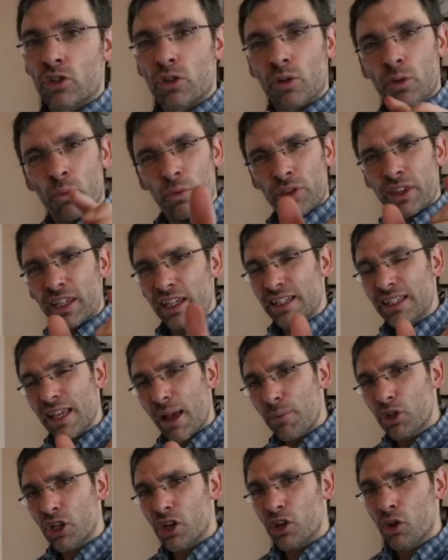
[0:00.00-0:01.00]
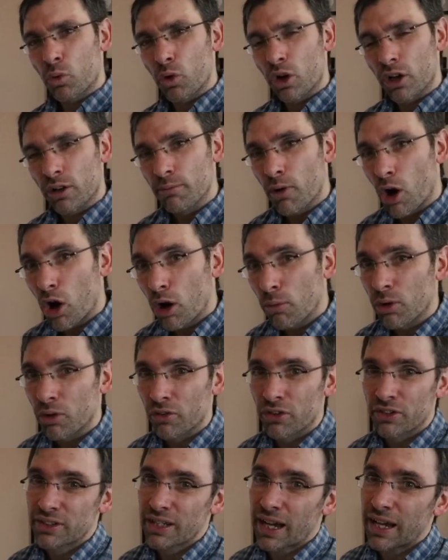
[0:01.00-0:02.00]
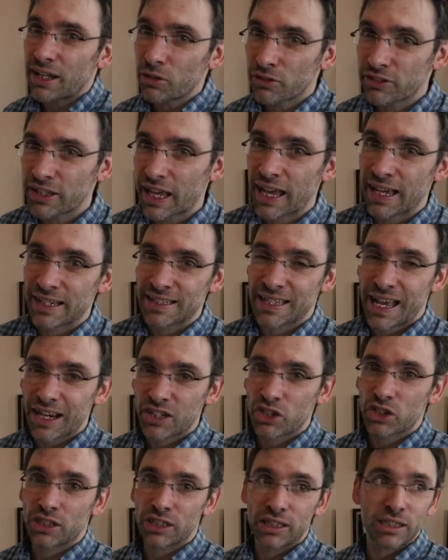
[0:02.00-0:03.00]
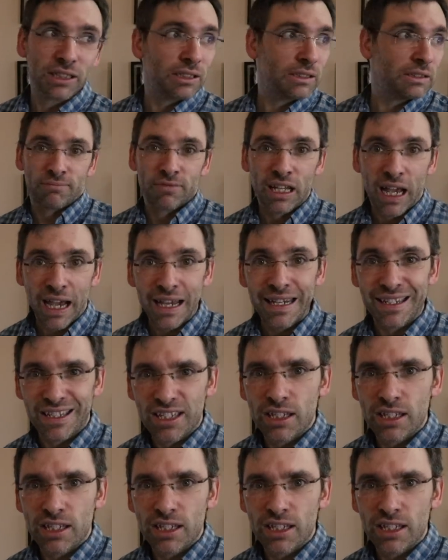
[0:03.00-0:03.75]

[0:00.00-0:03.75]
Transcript: So with the exception of the word mobile, the title tag's actually kind of